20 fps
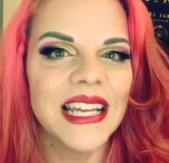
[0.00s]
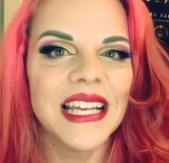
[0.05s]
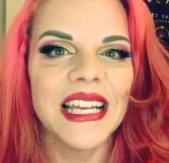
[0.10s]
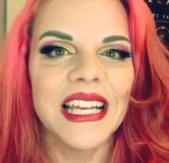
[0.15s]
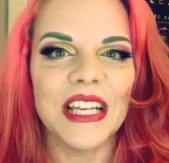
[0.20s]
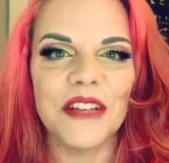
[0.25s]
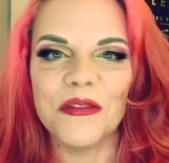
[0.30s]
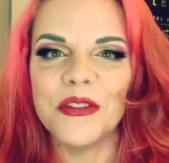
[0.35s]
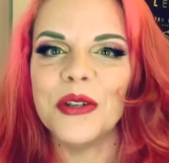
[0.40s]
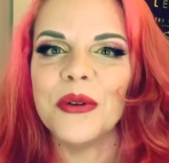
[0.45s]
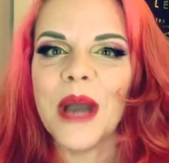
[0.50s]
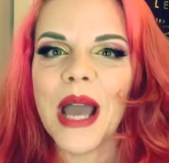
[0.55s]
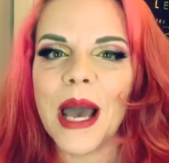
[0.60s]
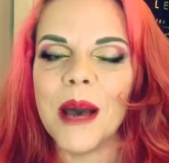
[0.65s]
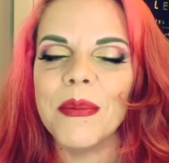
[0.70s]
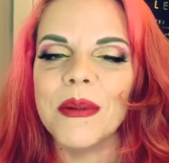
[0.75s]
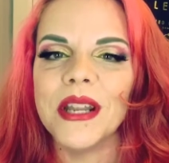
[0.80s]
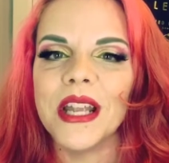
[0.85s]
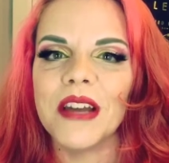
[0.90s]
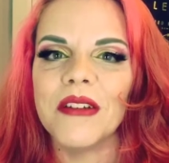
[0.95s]
If you
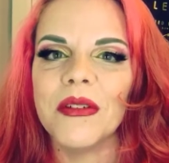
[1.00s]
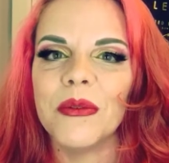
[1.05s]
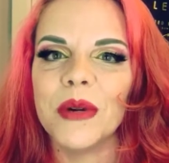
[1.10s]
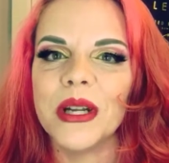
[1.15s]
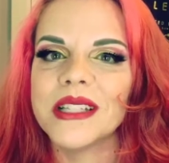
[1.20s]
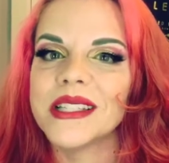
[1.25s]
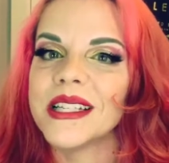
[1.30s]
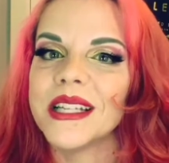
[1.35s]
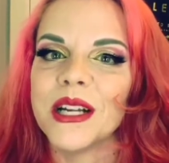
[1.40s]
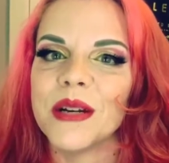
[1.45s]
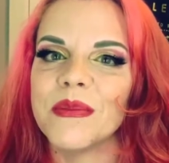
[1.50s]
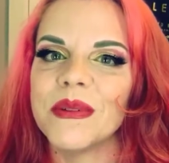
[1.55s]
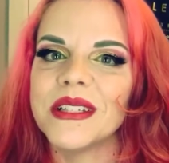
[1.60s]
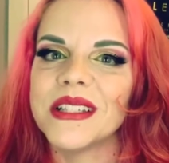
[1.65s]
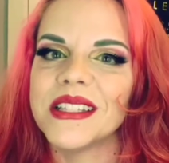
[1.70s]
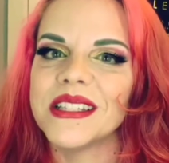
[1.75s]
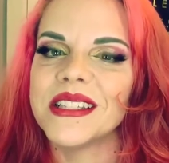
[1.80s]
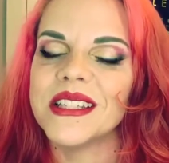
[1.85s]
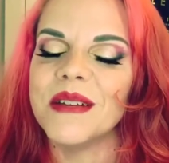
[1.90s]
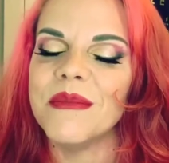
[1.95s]
happen to have wigs and hair
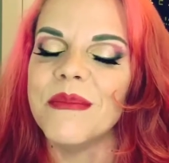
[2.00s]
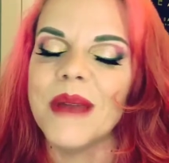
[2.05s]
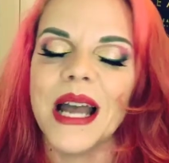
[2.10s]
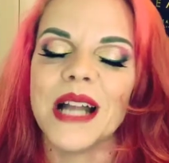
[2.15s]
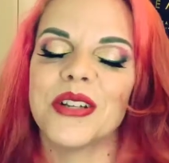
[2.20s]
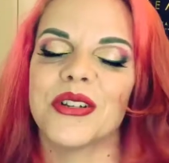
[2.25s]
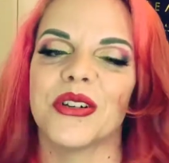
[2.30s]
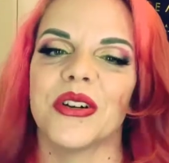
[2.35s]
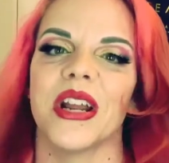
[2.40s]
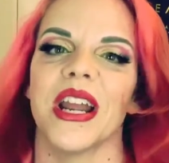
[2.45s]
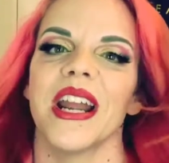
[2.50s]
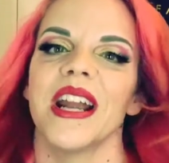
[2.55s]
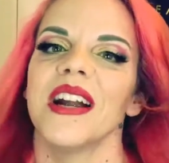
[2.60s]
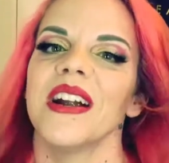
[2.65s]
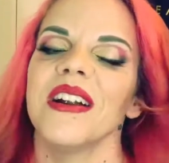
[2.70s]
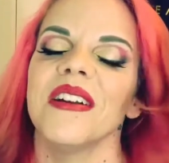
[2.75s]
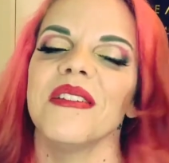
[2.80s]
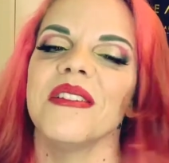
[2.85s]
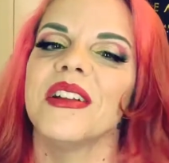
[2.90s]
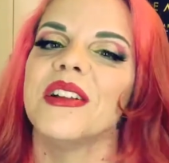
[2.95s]
pieces that match your hair,
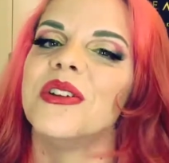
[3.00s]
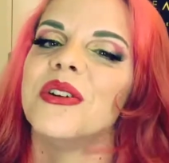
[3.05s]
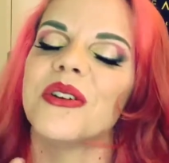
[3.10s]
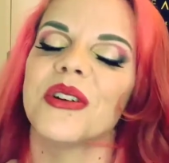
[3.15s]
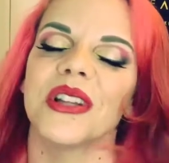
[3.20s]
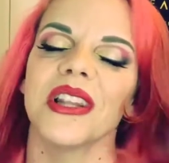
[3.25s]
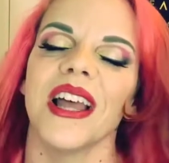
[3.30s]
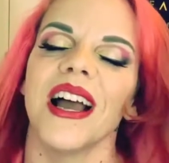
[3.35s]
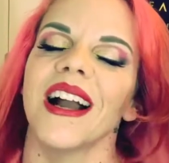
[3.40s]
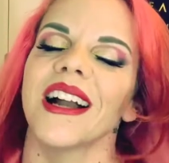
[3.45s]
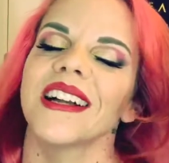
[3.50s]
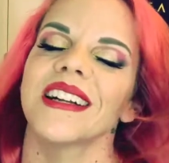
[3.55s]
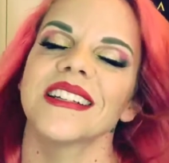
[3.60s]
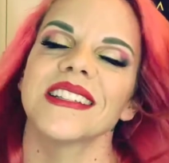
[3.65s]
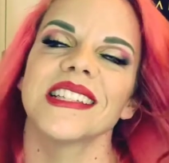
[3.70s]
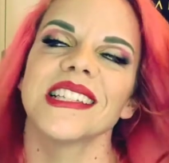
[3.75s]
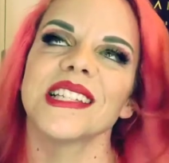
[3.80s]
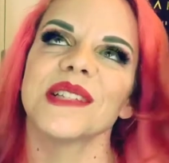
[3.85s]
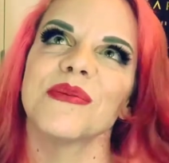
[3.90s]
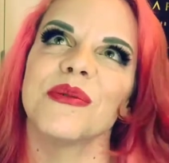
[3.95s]
then you're in luck because
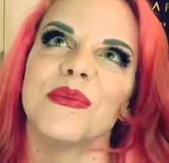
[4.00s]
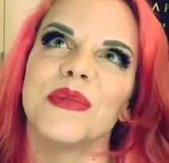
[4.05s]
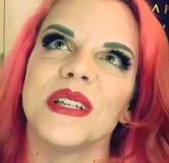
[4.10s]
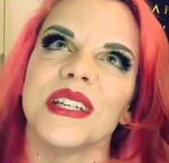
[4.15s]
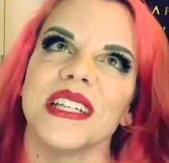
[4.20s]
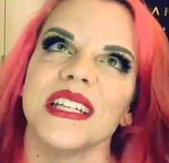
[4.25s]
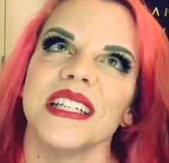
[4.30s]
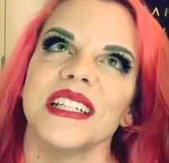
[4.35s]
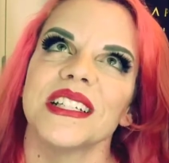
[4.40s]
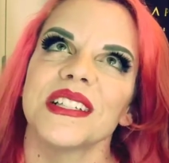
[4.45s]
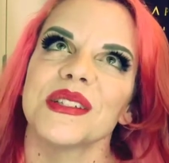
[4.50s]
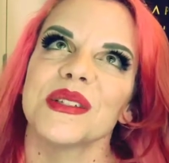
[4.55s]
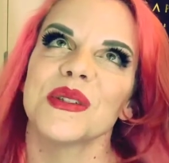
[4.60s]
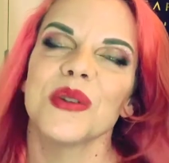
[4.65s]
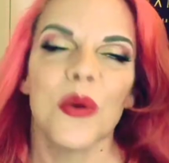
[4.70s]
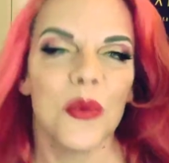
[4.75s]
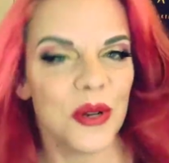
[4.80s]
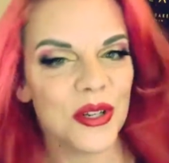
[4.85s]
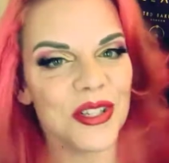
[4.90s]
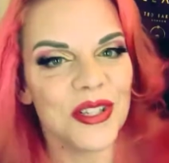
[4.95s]
this will be so
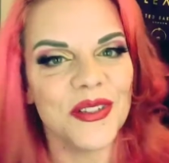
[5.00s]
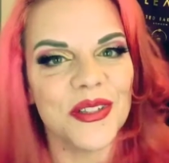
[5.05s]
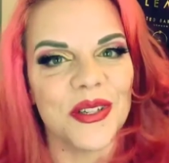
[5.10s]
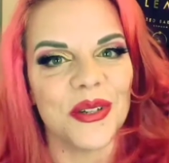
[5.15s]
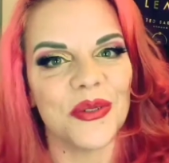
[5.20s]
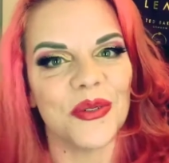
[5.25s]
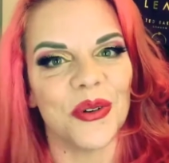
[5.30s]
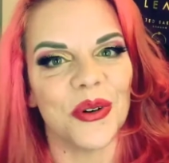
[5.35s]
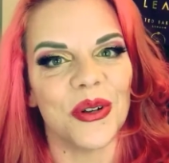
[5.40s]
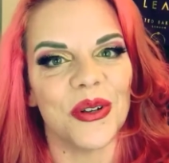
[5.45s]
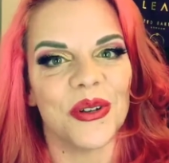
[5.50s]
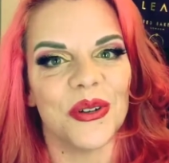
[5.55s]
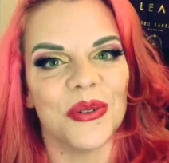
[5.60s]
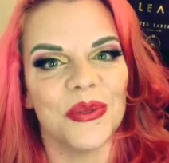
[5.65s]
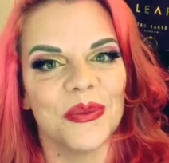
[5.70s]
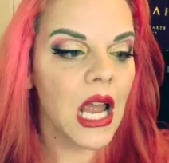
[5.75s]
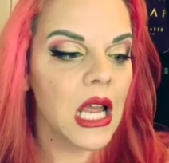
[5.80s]
much easier for you.